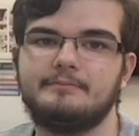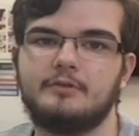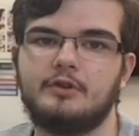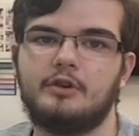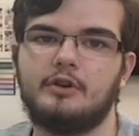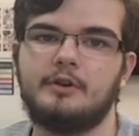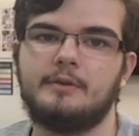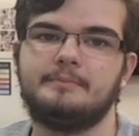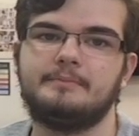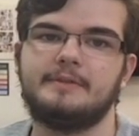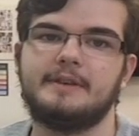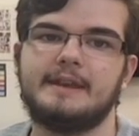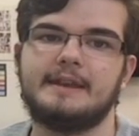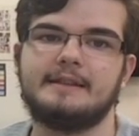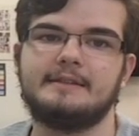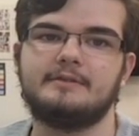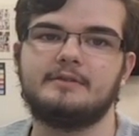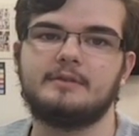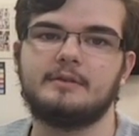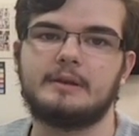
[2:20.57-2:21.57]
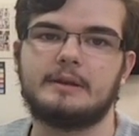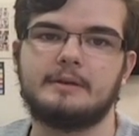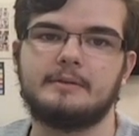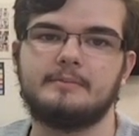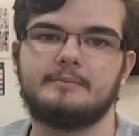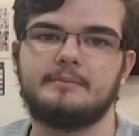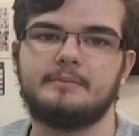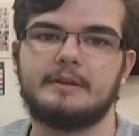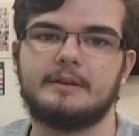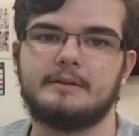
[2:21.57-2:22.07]
Or in the
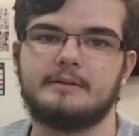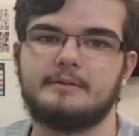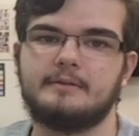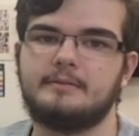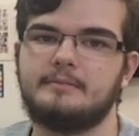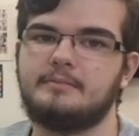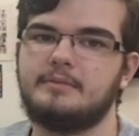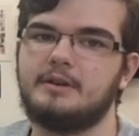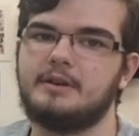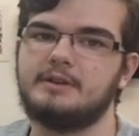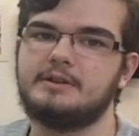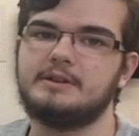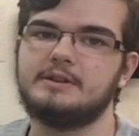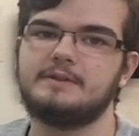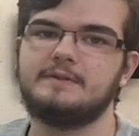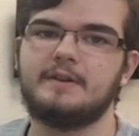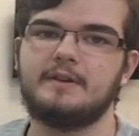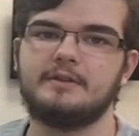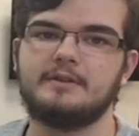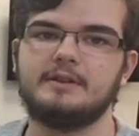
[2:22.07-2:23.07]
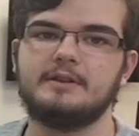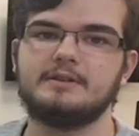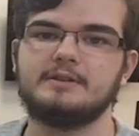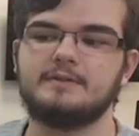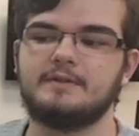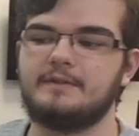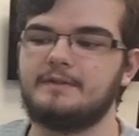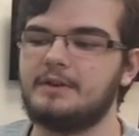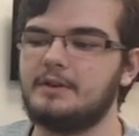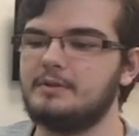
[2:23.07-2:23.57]
person's focus,
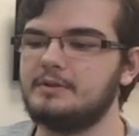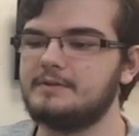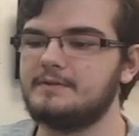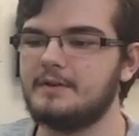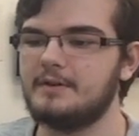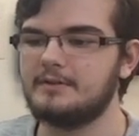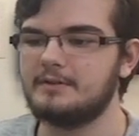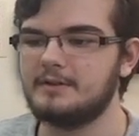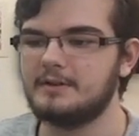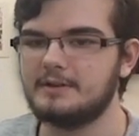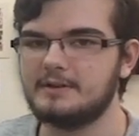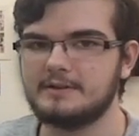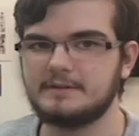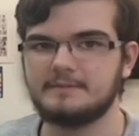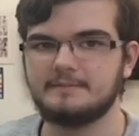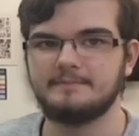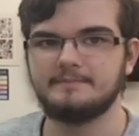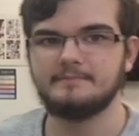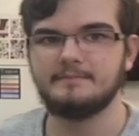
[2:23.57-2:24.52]
the viewer's focus?